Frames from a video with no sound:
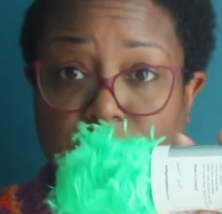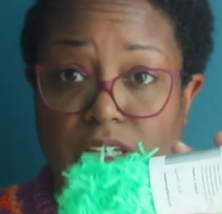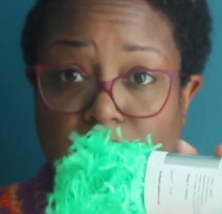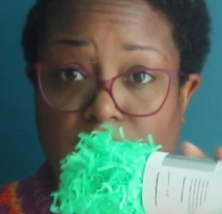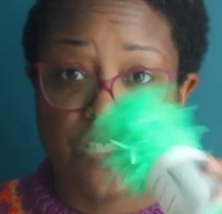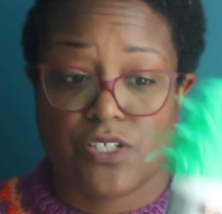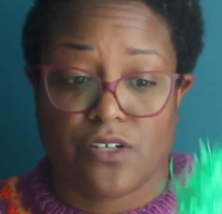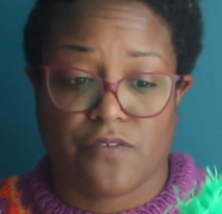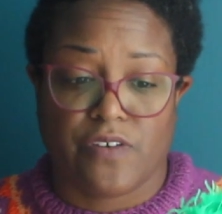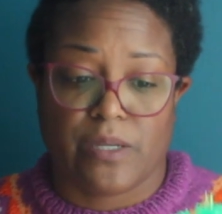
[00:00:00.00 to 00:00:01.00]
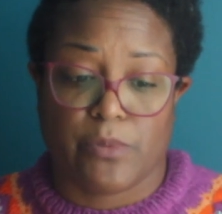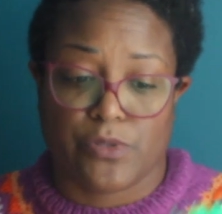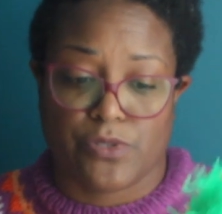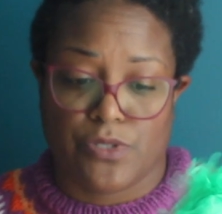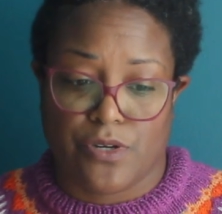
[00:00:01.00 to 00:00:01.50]
fun Hedgehog
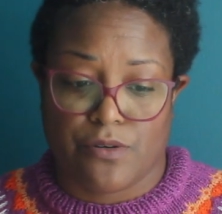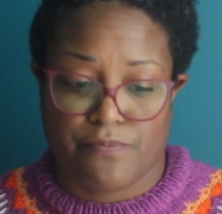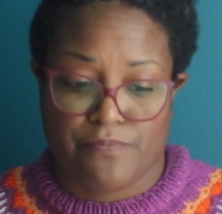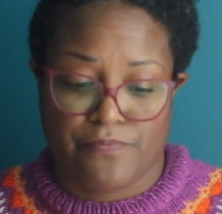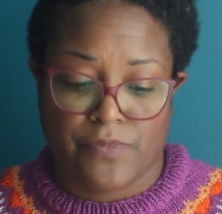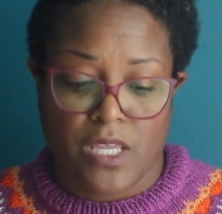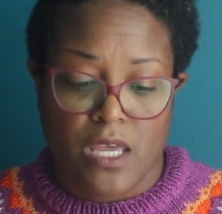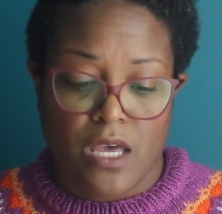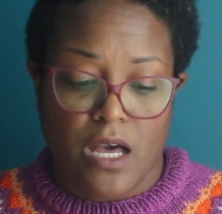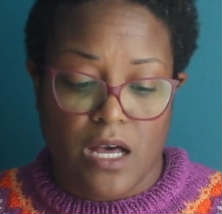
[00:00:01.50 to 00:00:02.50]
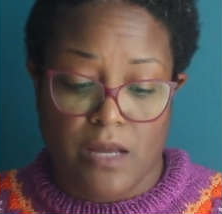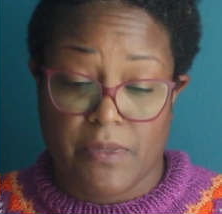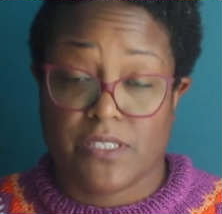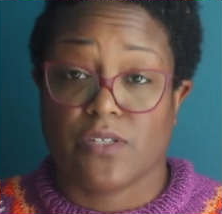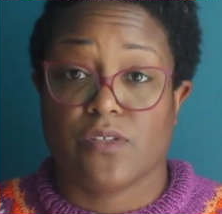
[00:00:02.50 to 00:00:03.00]
Fibres yarn.
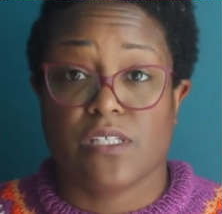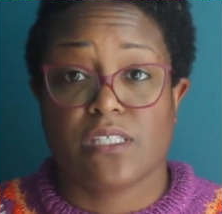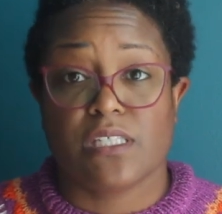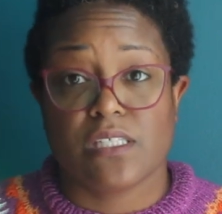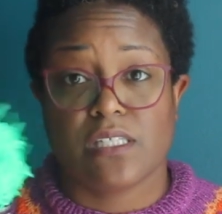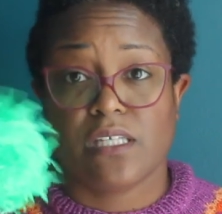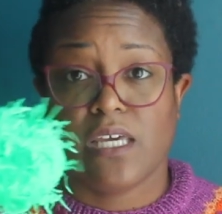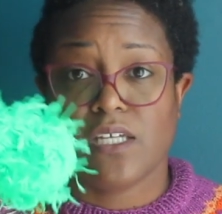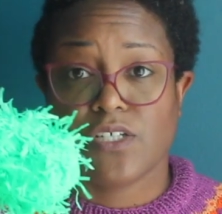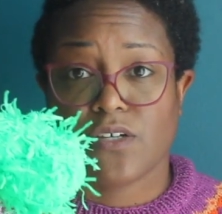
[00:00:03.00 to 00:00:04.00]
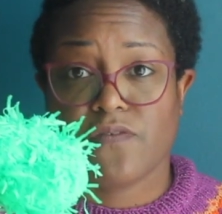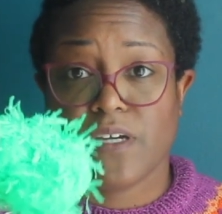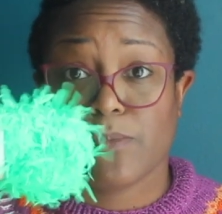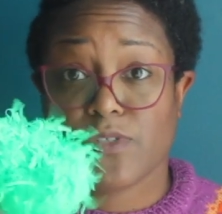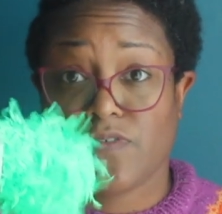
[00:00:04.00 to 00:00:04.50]
And so this is Hedgehog
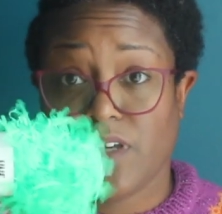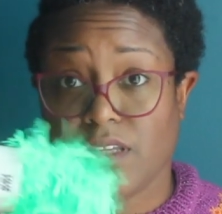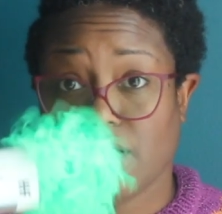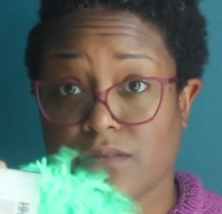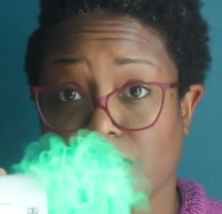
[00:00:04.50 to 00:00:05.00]
Fibres Feather.